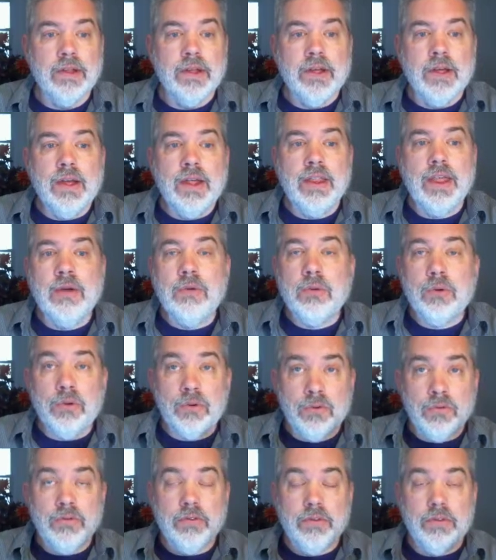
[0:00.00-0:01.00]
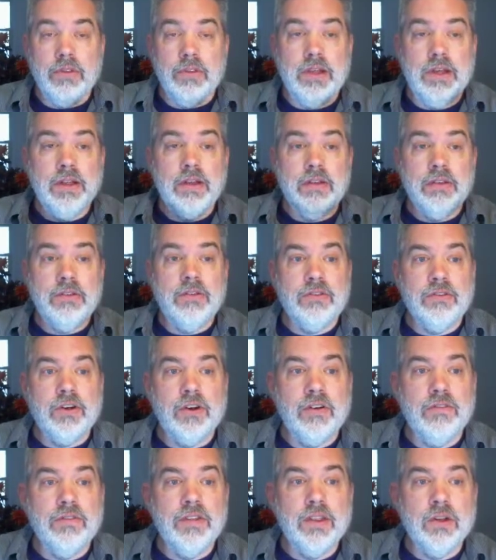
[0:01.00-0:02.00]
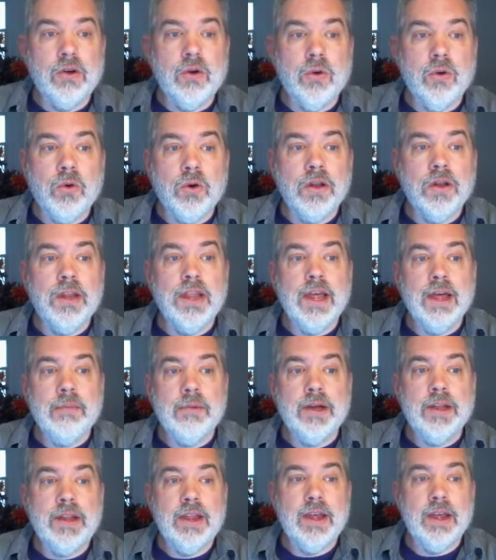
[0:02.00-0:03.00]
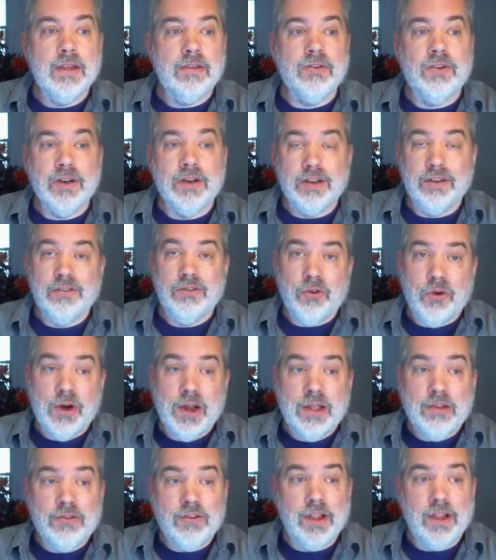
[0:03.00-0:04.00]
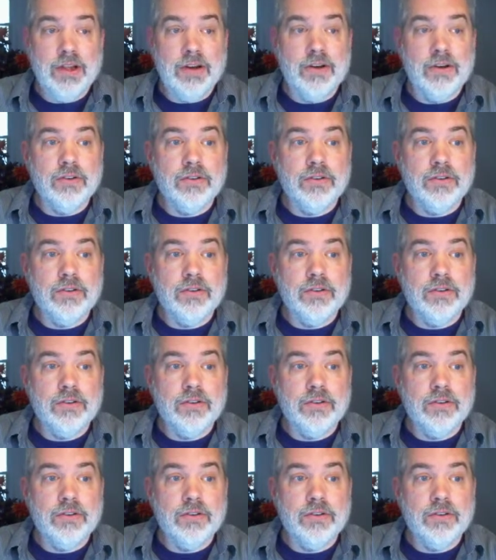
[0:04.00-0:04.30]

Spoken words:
And they will then serve in the court of Nebuchadnezzar as translators.